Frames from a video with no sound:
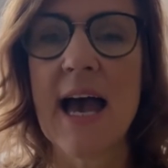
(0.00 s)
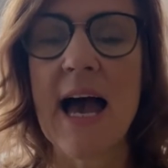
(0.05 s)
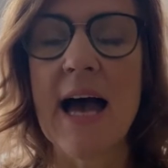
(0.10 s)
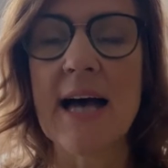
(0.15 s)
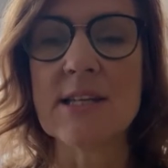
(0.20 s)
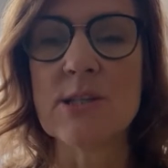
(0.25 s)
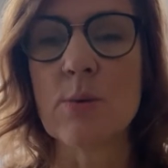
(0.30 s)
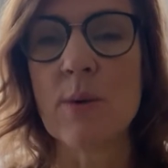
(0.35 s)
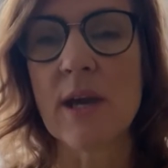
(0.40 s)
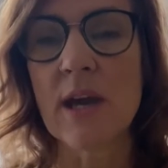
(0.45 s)

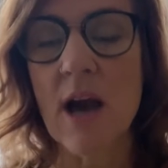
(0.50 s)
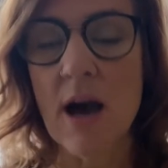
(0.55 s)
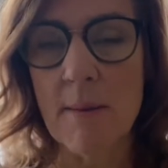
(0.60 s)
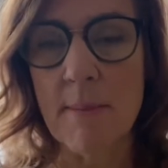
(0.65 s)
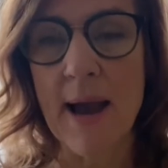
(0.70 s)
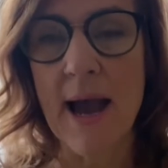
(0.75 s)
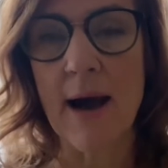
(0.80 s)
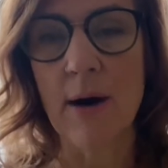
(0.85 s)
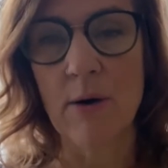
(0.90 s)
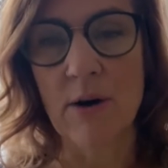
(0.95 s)
as we come
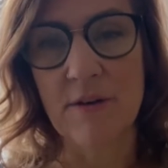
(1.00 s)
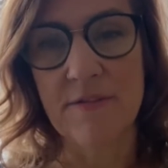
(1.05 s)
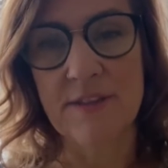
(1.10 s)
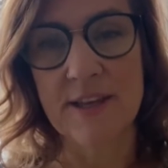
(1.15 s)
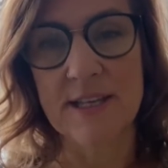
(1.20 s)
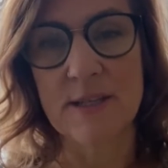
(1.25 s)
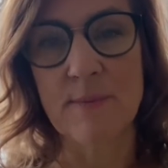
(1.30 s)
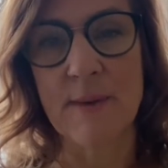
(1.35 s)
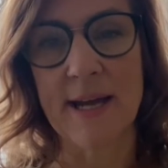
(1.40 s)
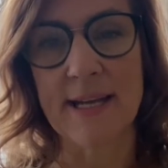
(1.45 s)
out of
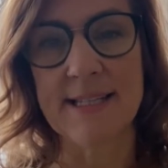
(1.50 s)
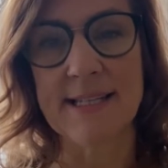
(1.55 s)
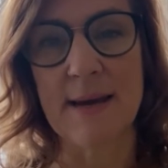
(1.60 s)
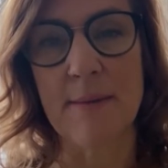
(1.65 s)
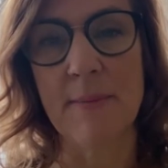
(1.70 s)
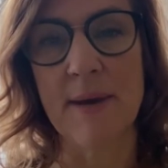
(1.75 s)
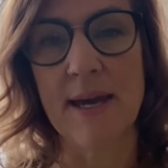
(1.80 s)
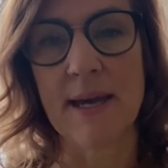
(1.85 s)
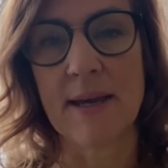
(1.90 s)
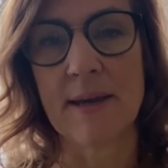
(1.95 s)
this
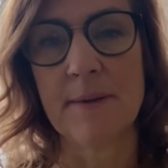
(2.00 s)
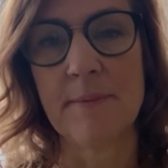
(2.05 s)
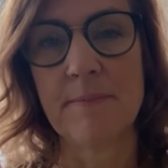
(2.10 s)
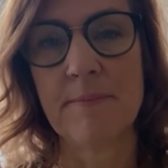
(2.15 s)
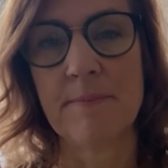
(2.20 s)
pandemic.